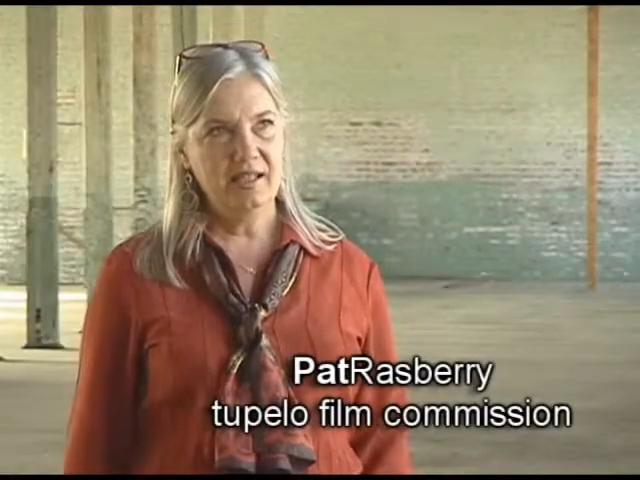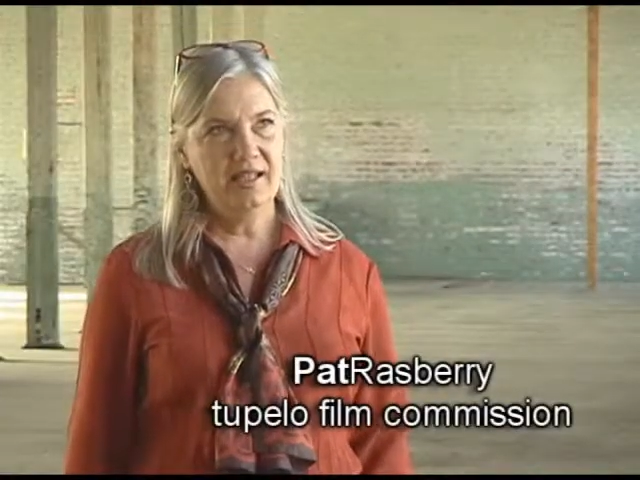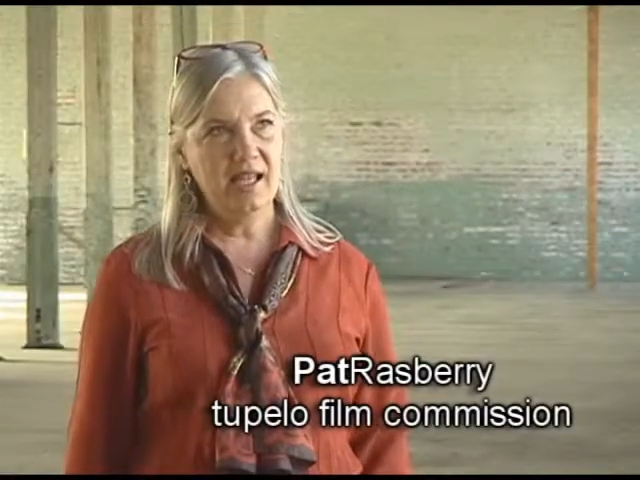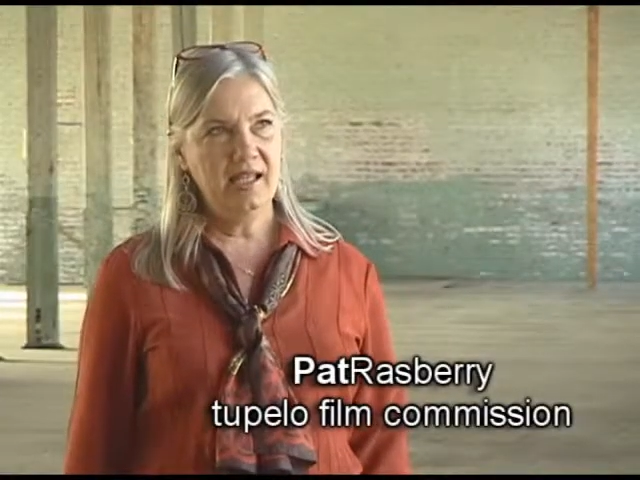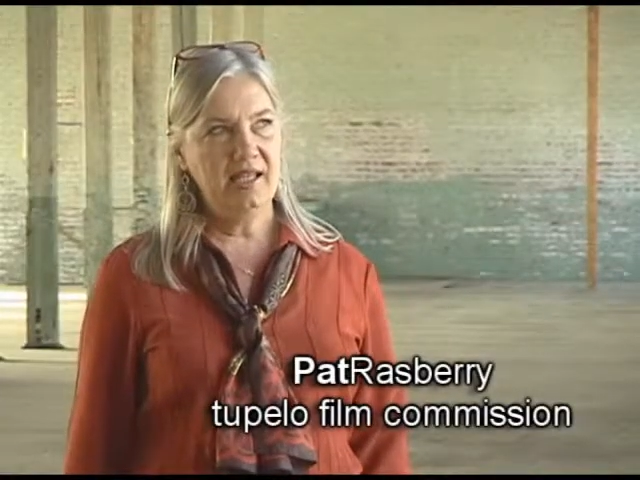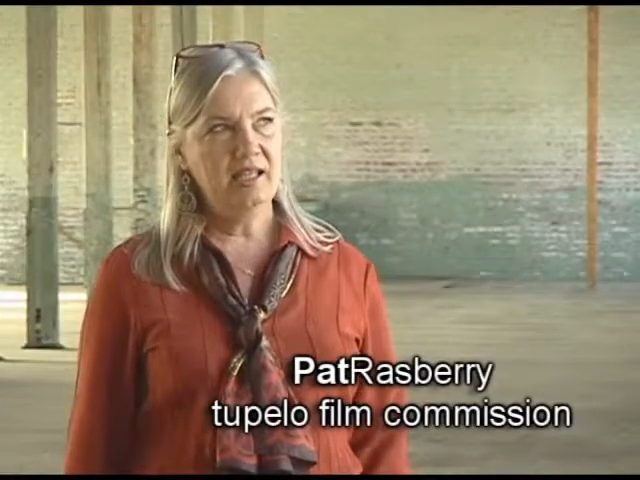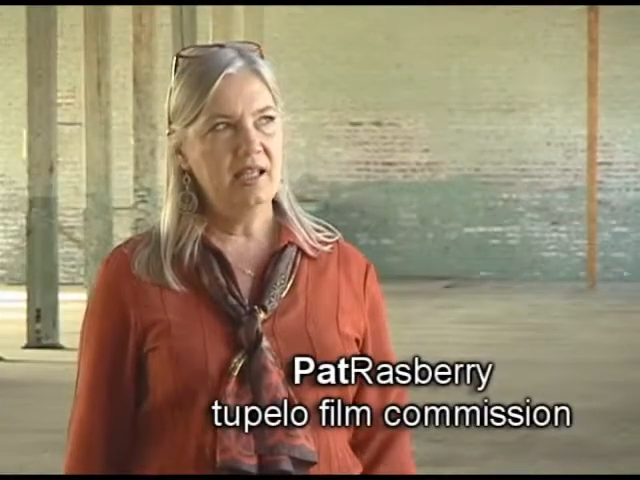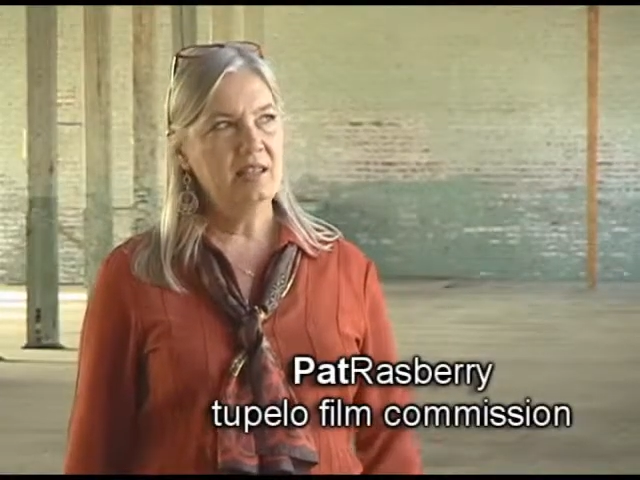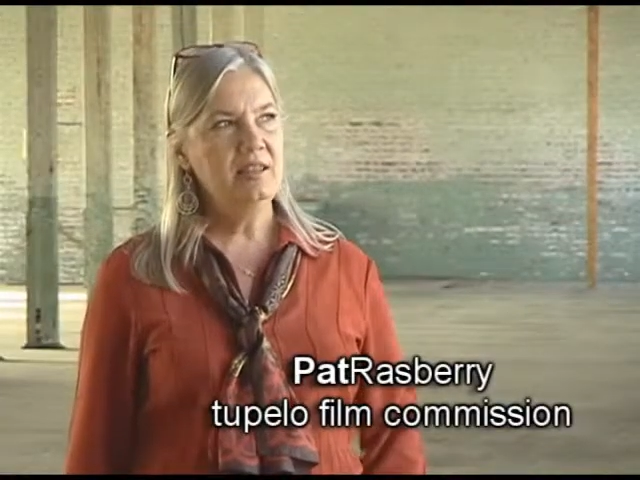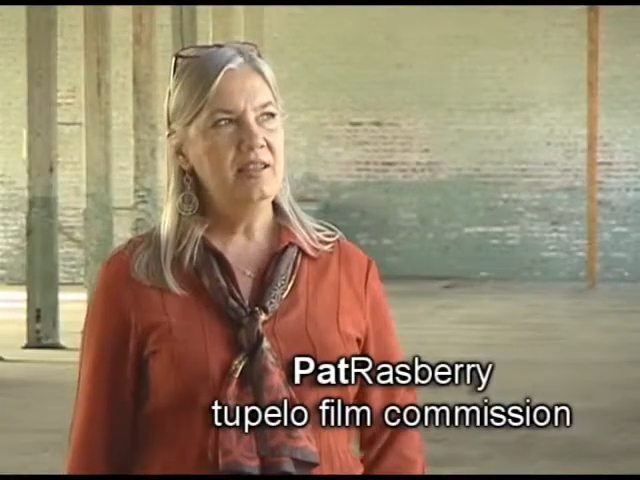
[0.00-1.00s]
that
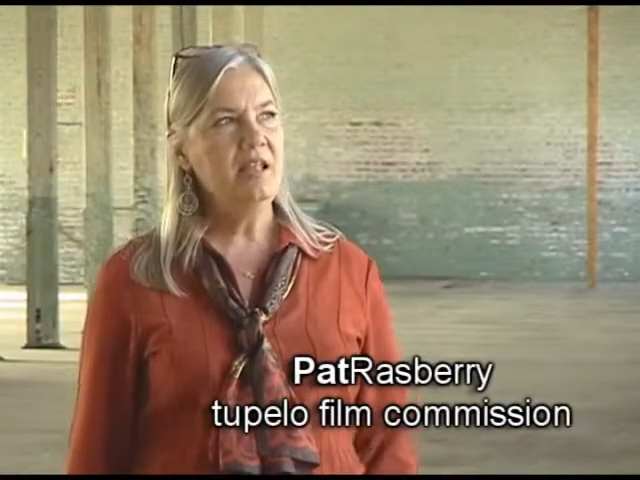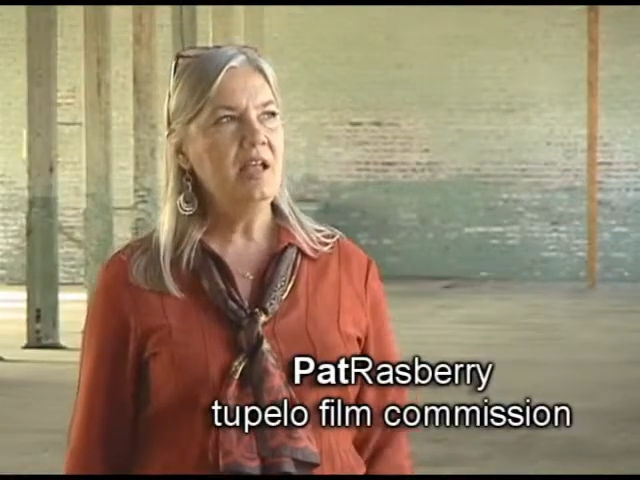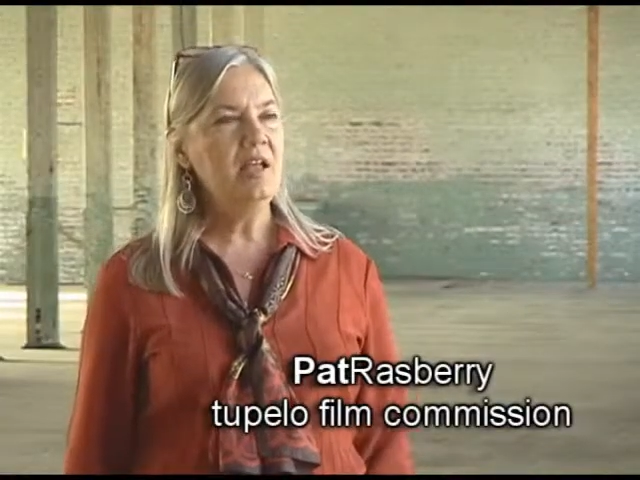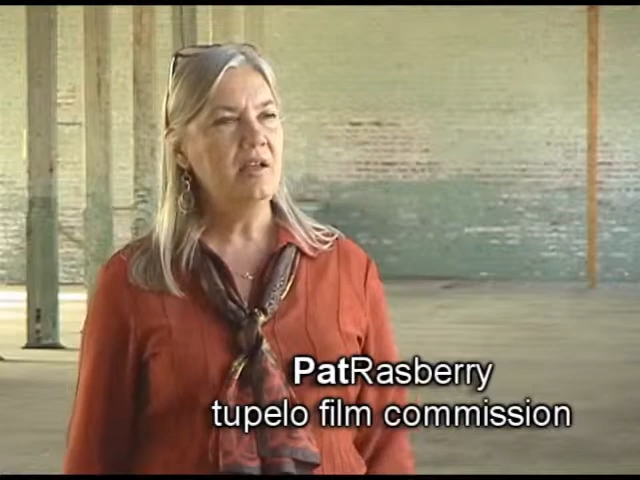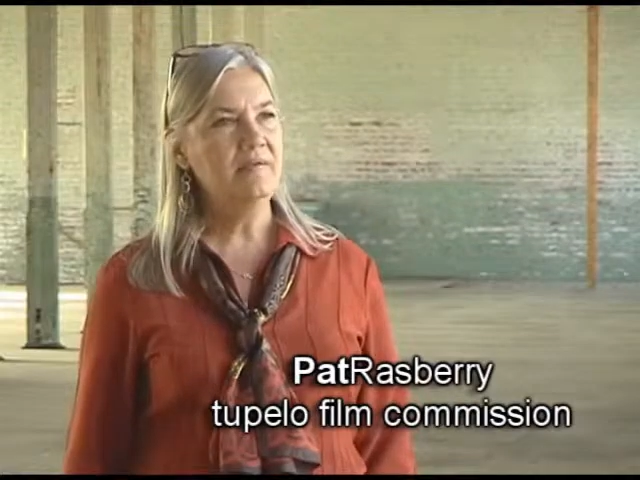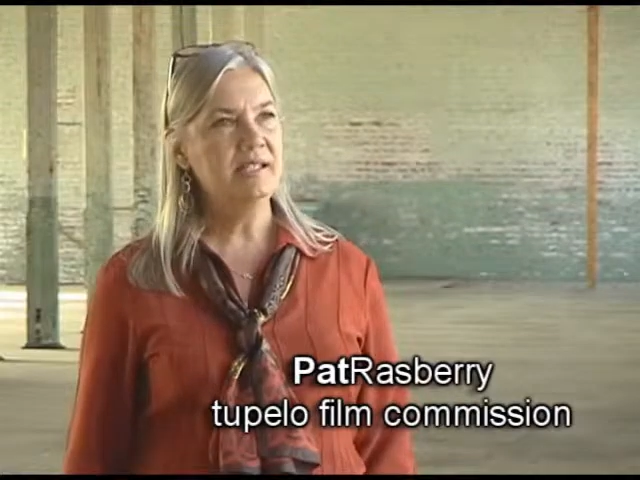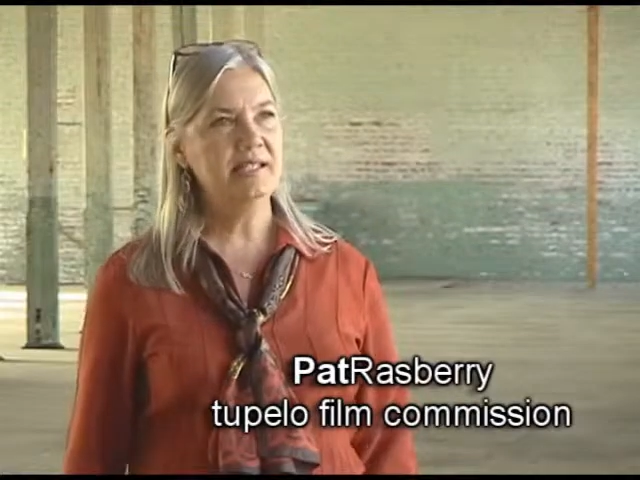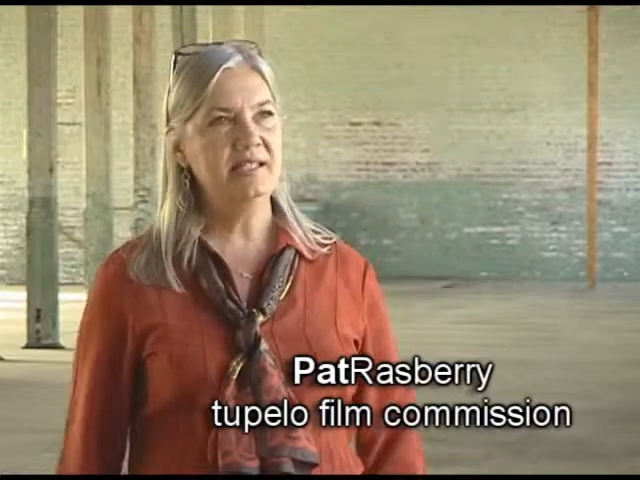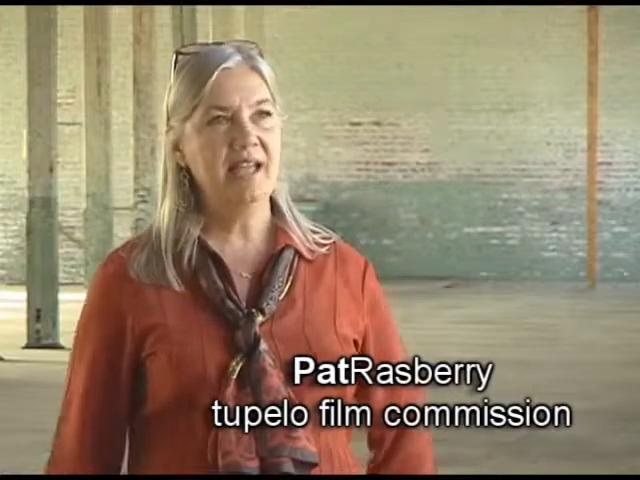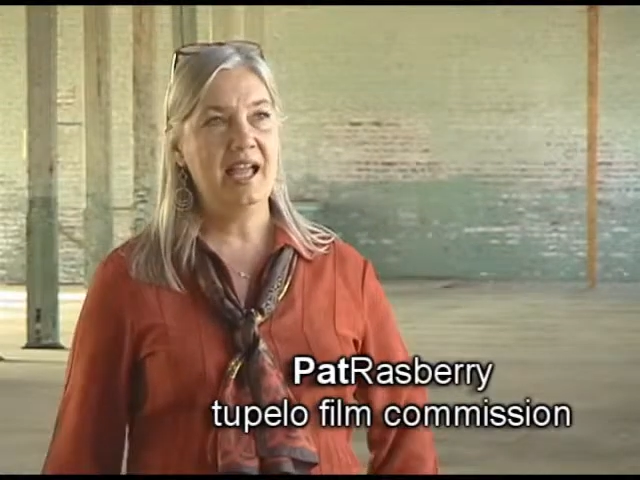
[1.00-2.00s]

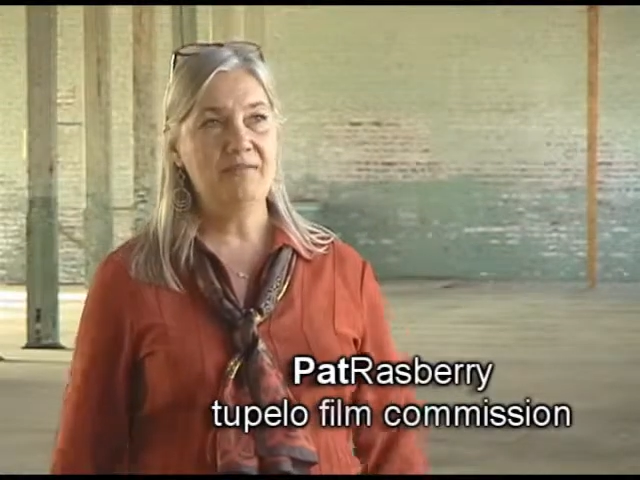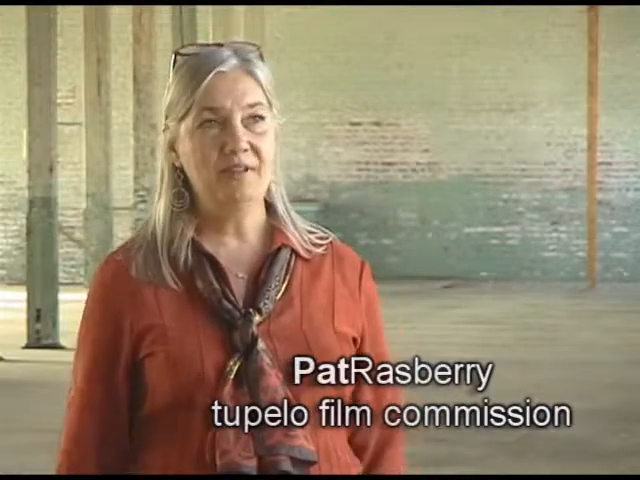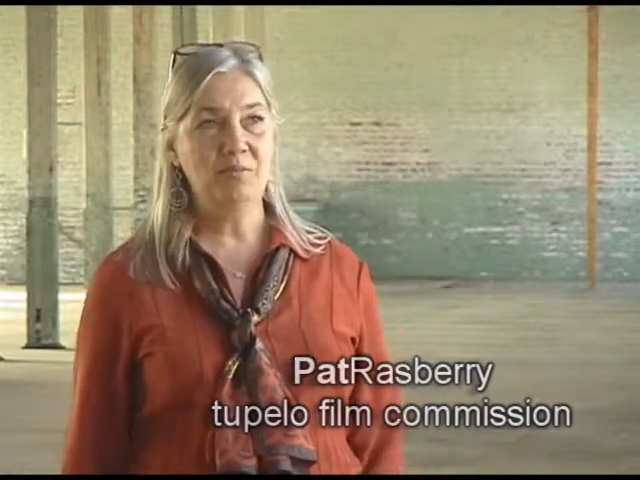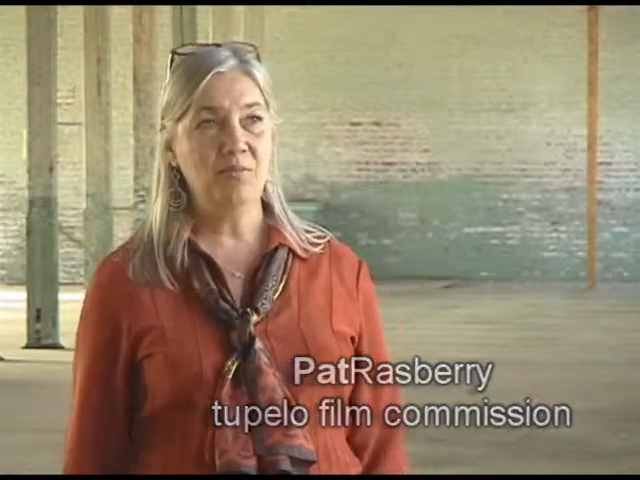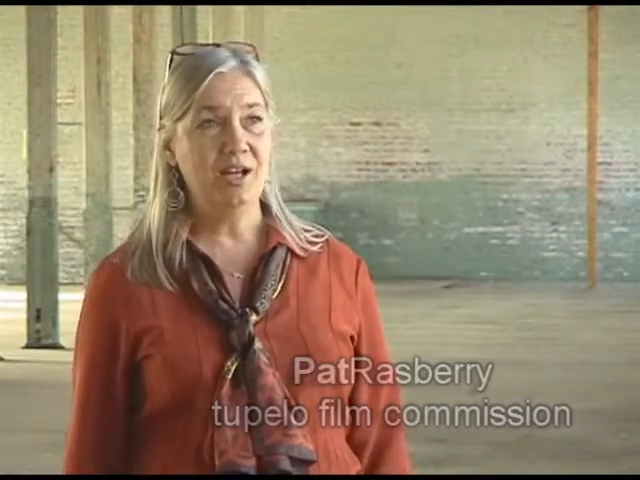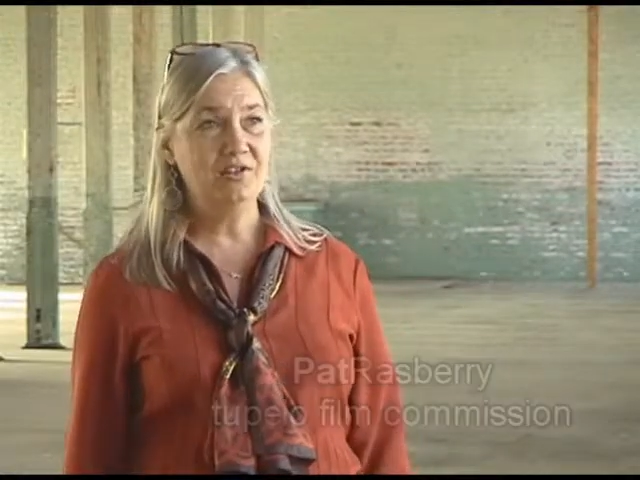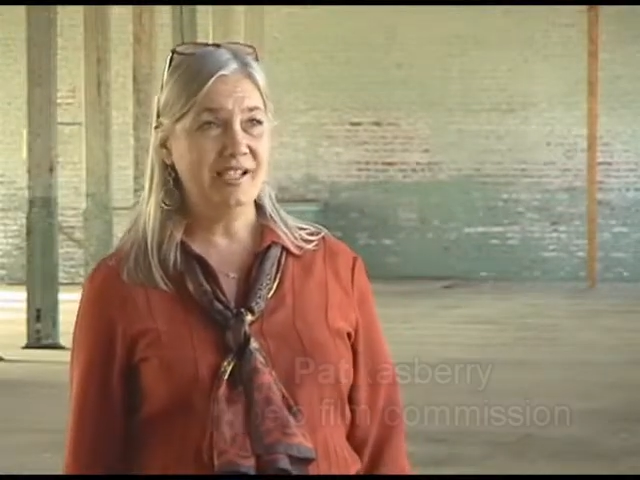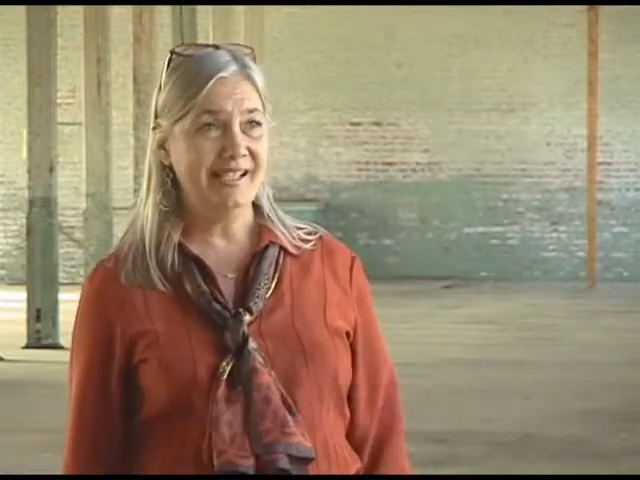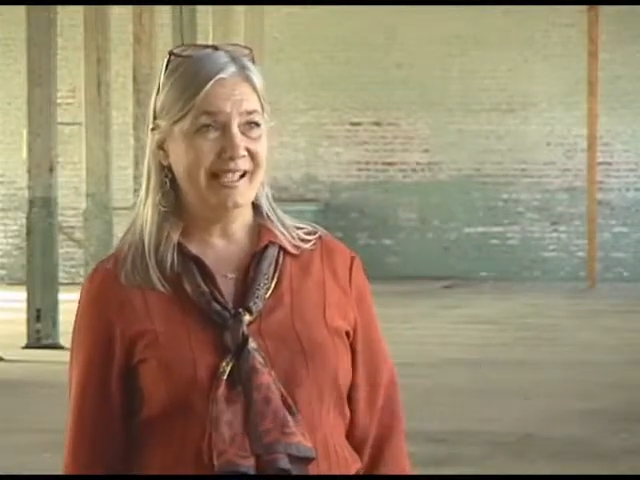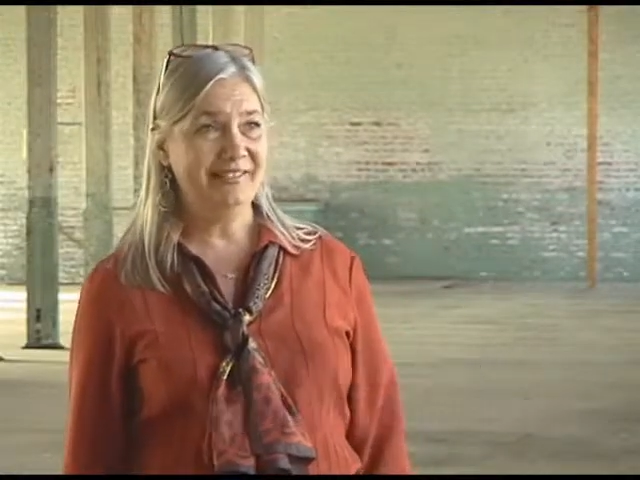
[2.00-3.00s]
loves to have film
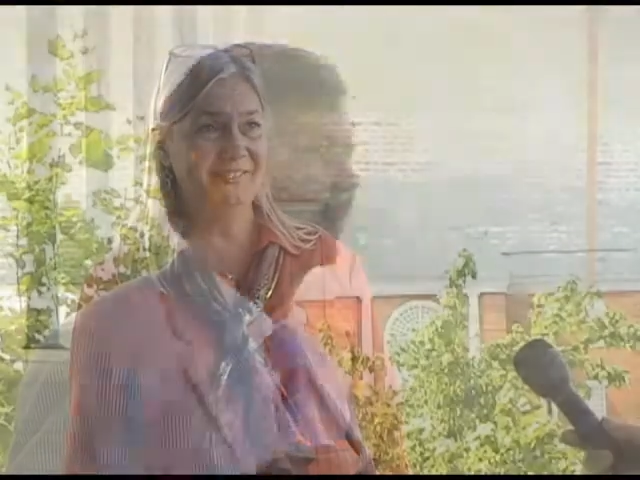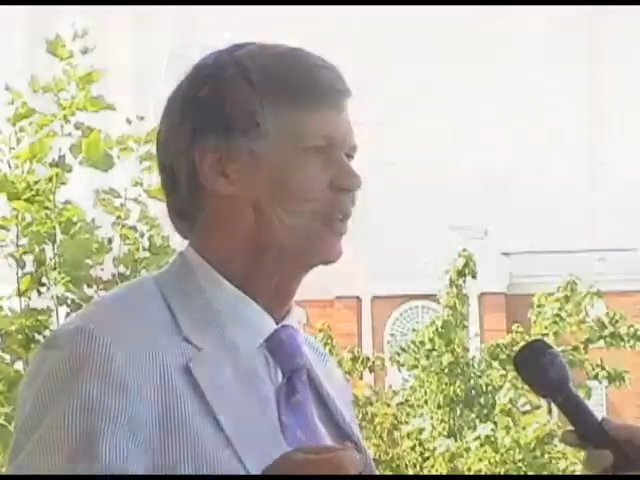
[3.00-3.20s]
projects here.